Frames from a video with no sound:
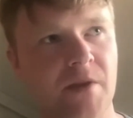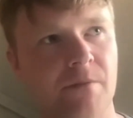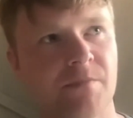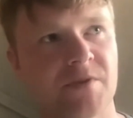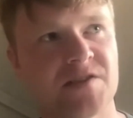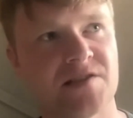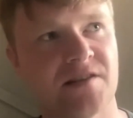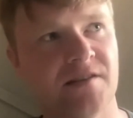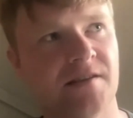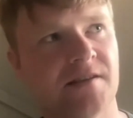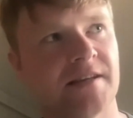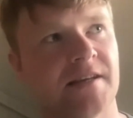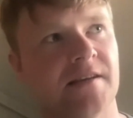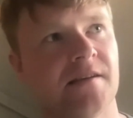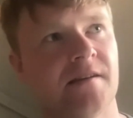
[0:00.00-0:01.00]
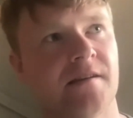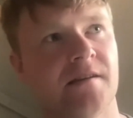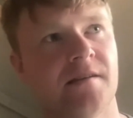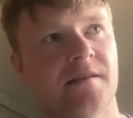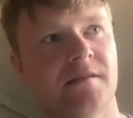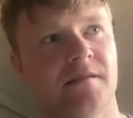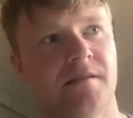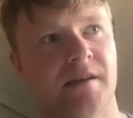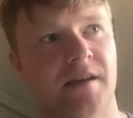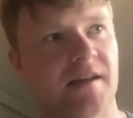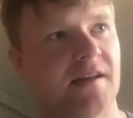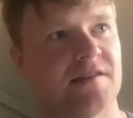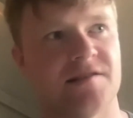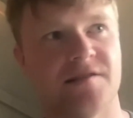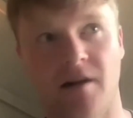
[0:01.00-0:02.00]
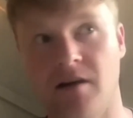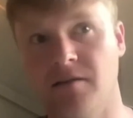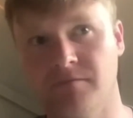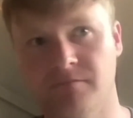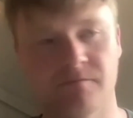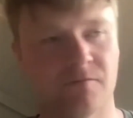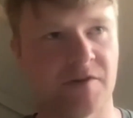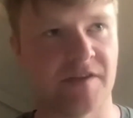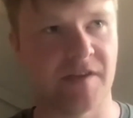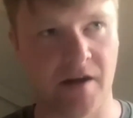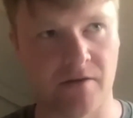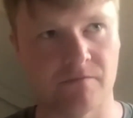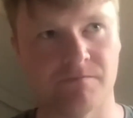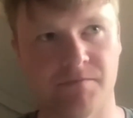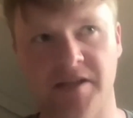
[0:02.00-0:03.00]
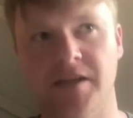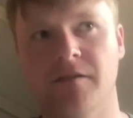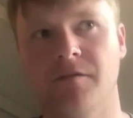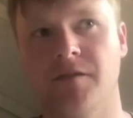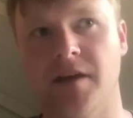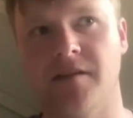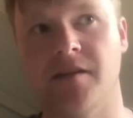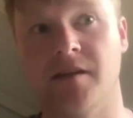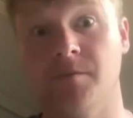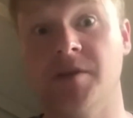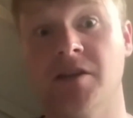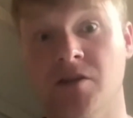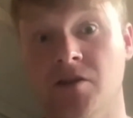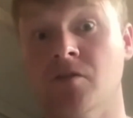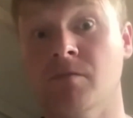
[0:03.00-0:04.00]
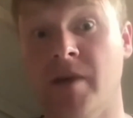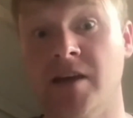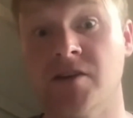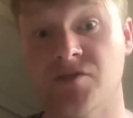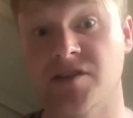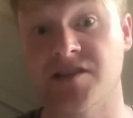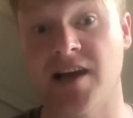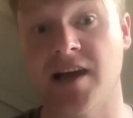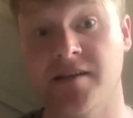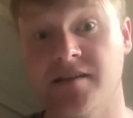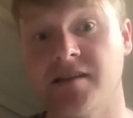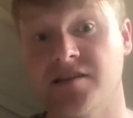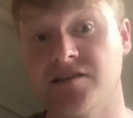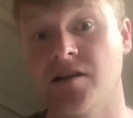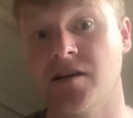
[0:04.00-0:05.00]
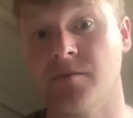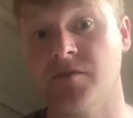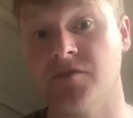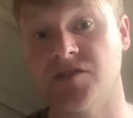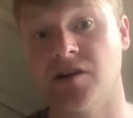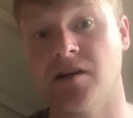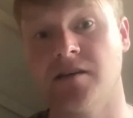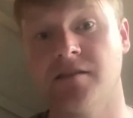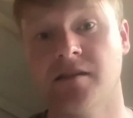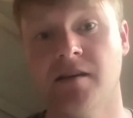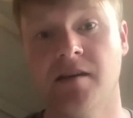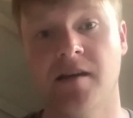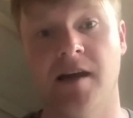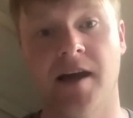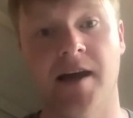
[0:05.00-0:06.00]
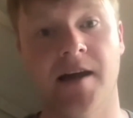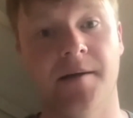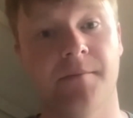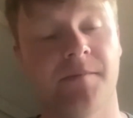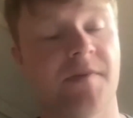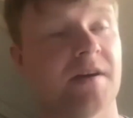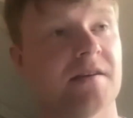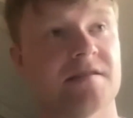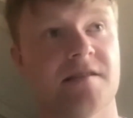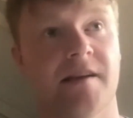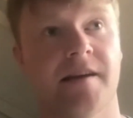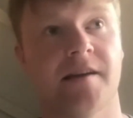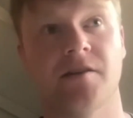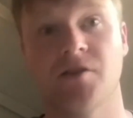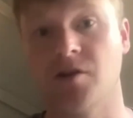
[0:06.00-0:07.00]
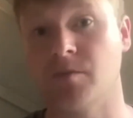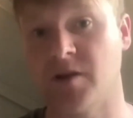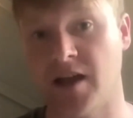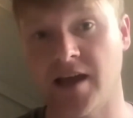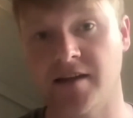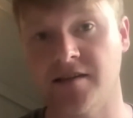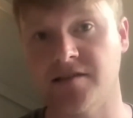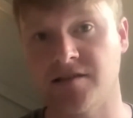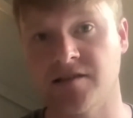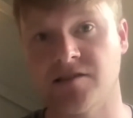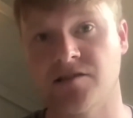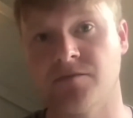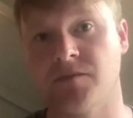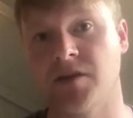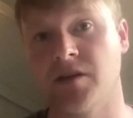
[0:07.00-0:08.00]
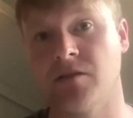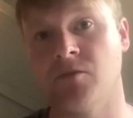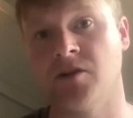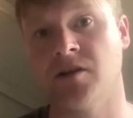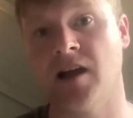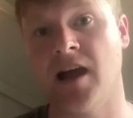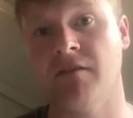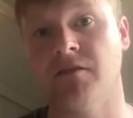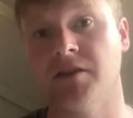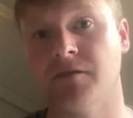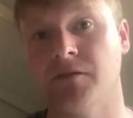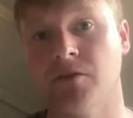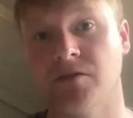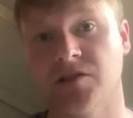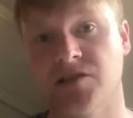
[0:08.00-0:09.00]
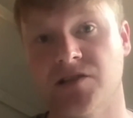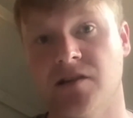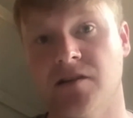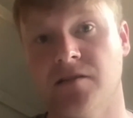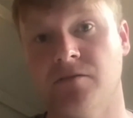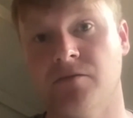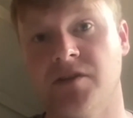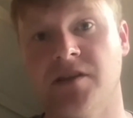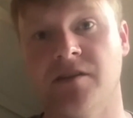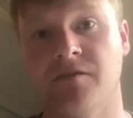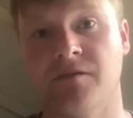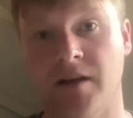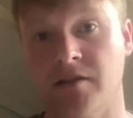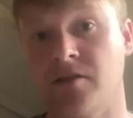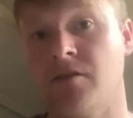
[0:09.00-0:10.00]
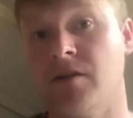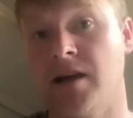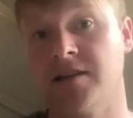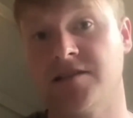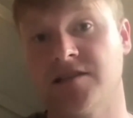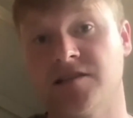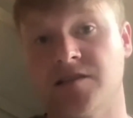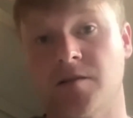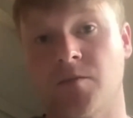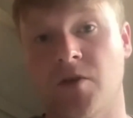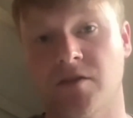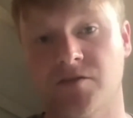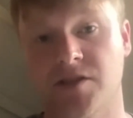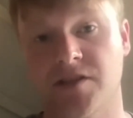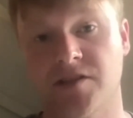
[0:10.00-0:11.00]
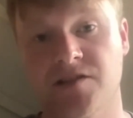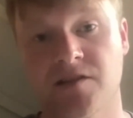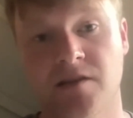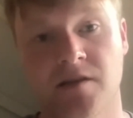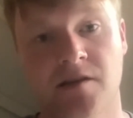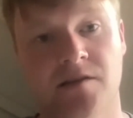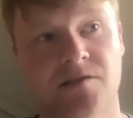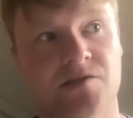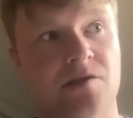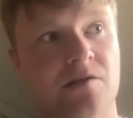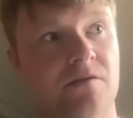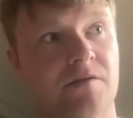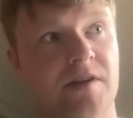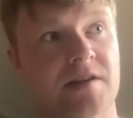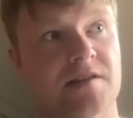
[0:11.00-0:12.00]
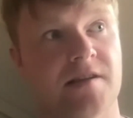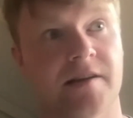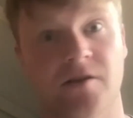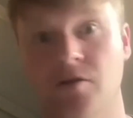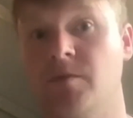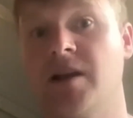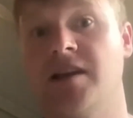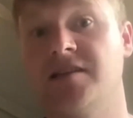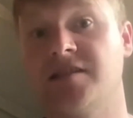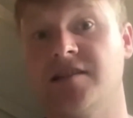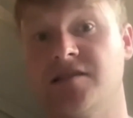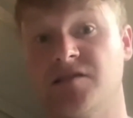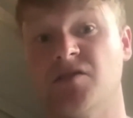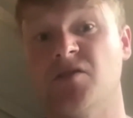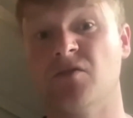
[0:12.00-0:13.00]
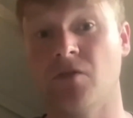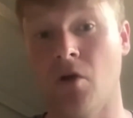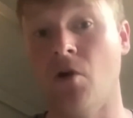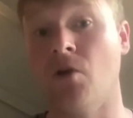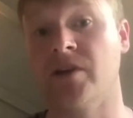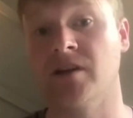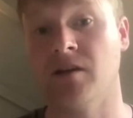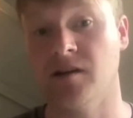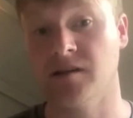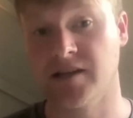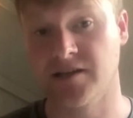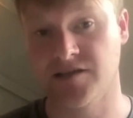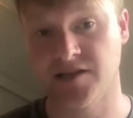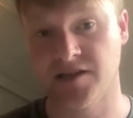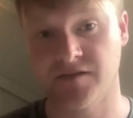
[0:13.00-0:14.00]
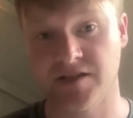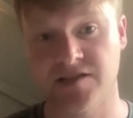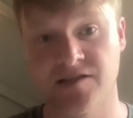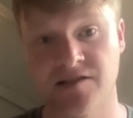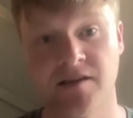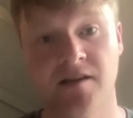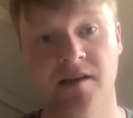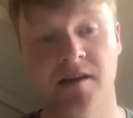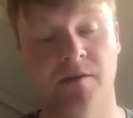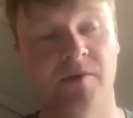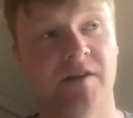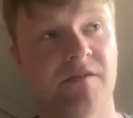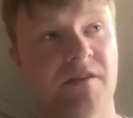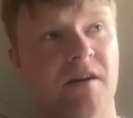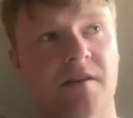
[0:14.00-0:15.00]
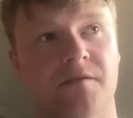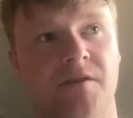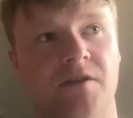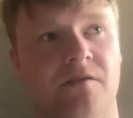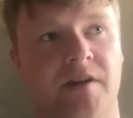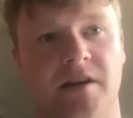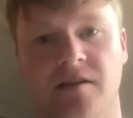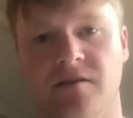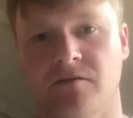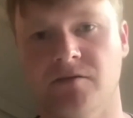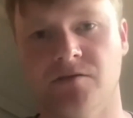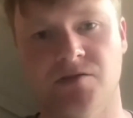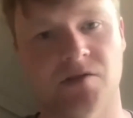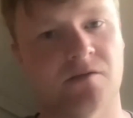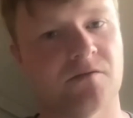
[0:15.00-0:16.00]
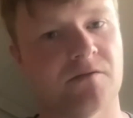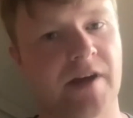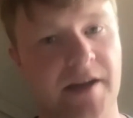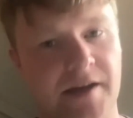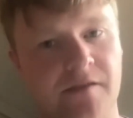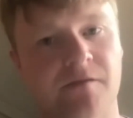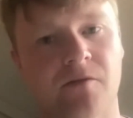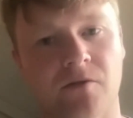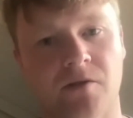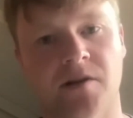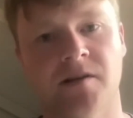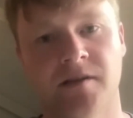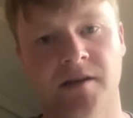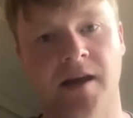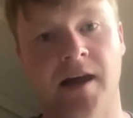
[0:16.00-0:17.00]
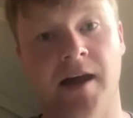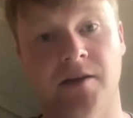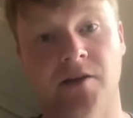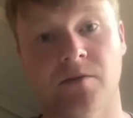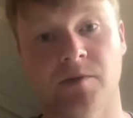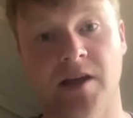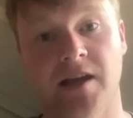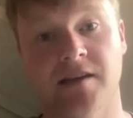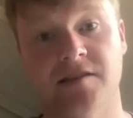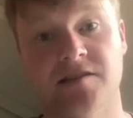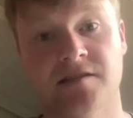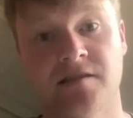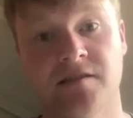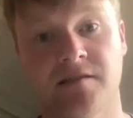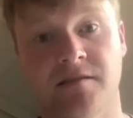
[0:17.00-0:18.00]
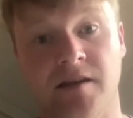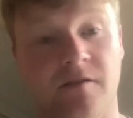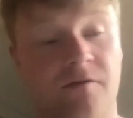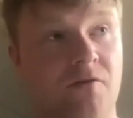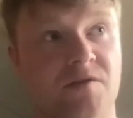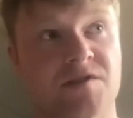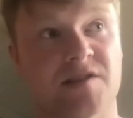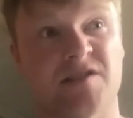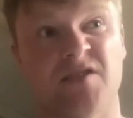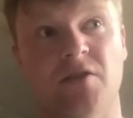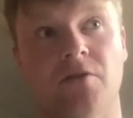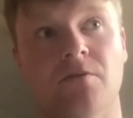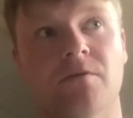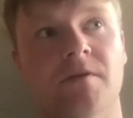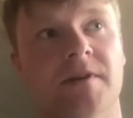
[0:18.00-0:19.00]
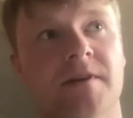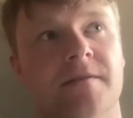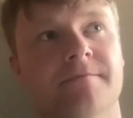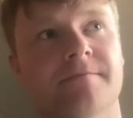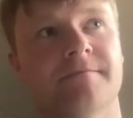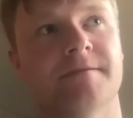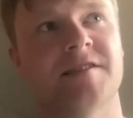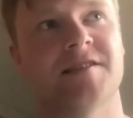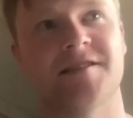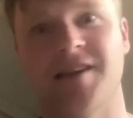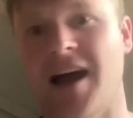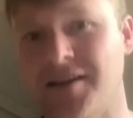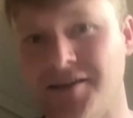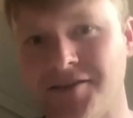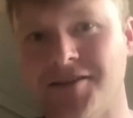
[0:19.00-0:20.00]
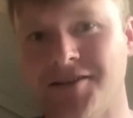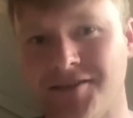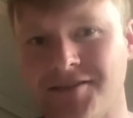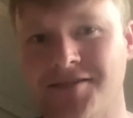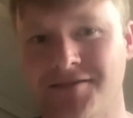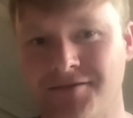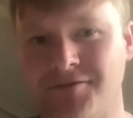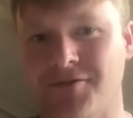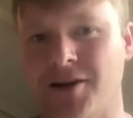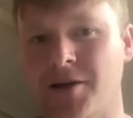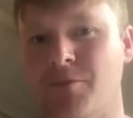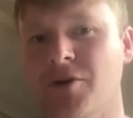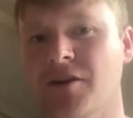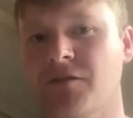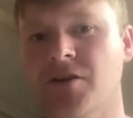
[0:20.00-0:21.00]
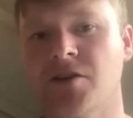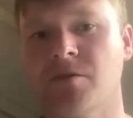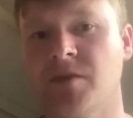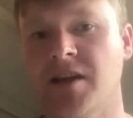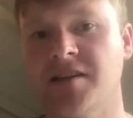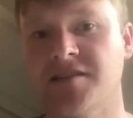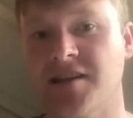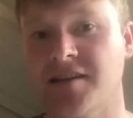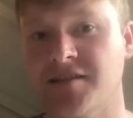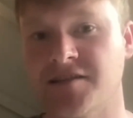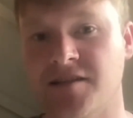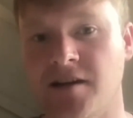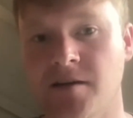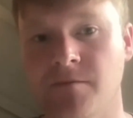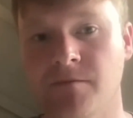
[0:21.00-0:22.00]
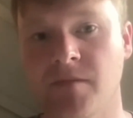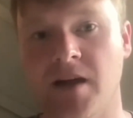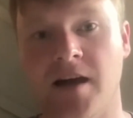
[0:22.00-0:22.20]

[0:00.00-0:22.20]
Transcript: But certainly, it's not without belief that there'll be new matrix added as time moves on. Things like Kubernetes is something we're heavily focused on within the Falco and SysDig projects. So things like Kubernetes has its own audit logging service. We have a lot of curated rules already for Kubernetes. Now, of course, there's no standard framework for Kubernetes at this time.